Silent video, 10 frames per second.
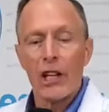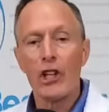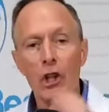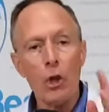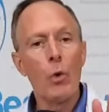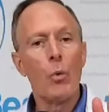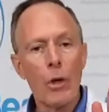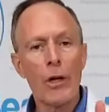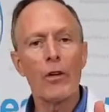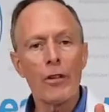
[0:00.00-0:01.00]
You
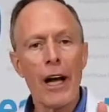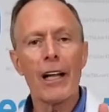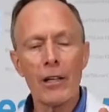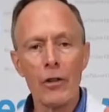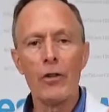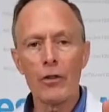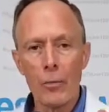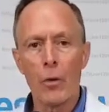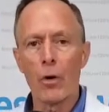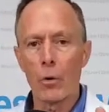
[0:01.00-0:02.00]
will not lose
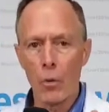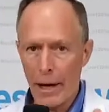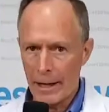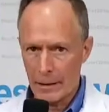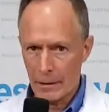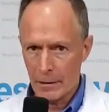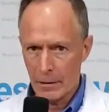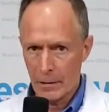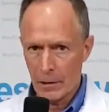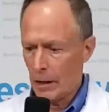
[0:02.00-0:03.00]
more weight
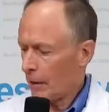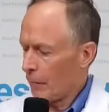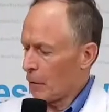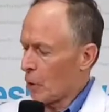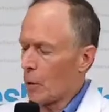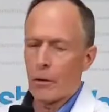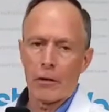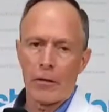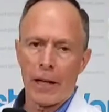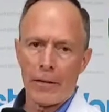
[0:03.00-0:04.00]
if you go
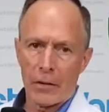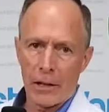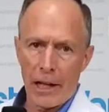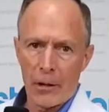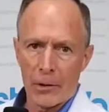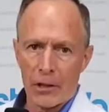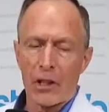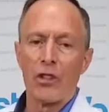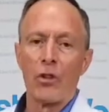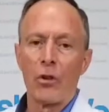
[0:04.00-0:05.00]
under the 500 calories.
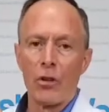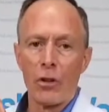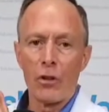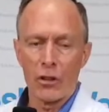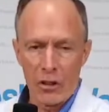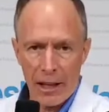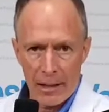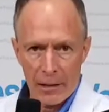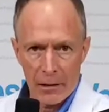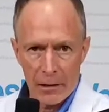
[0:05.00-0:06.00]
You'll lose
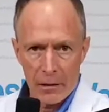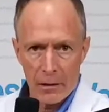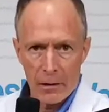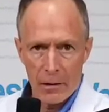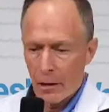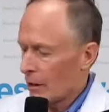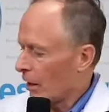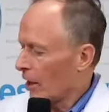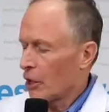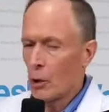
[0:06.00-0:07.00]
less.
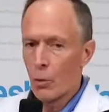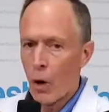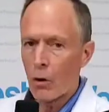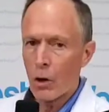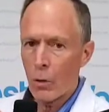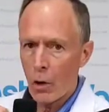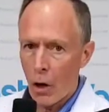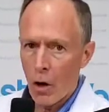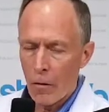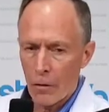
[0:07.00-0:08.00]
You won't go
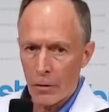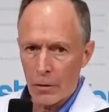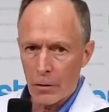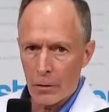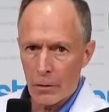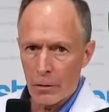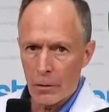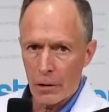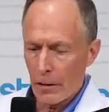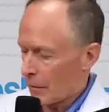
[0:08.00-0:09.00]
over,
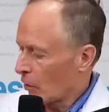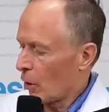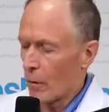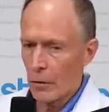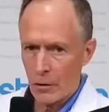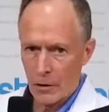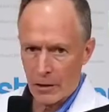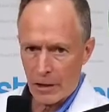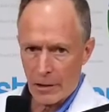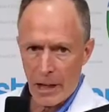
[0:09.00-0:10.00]
if you go over your
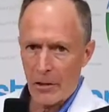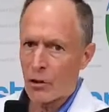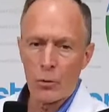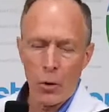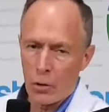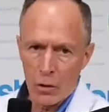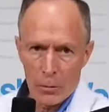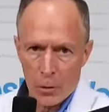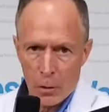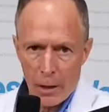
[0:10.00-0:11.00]
600 calories, you won't lose
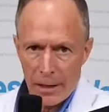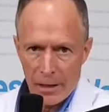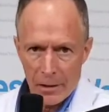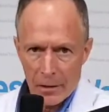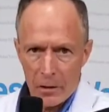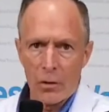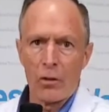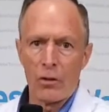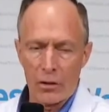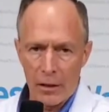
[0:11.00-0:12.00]
more weight either. You'll
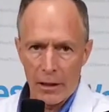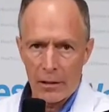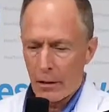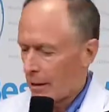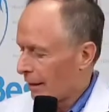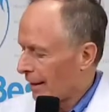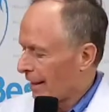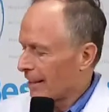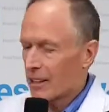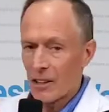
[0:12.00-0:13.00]
lose less.
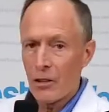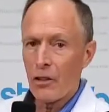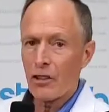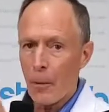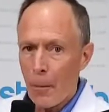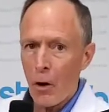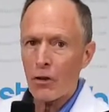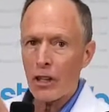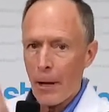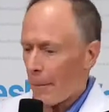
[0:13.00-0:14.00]
To lose the
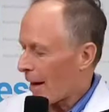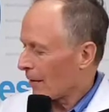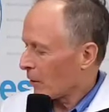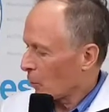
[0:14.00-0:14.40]
most amount